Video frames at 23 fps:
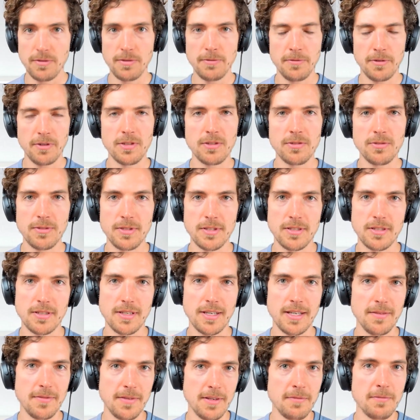referring to is
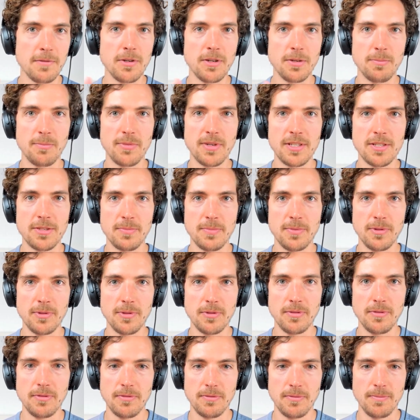kind of inverted
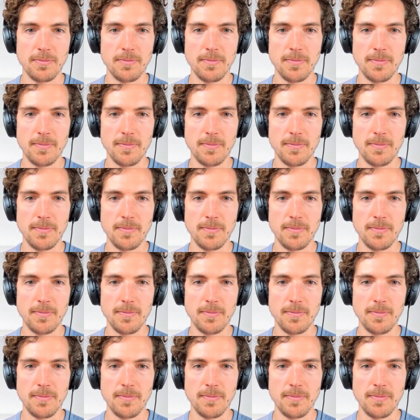principle,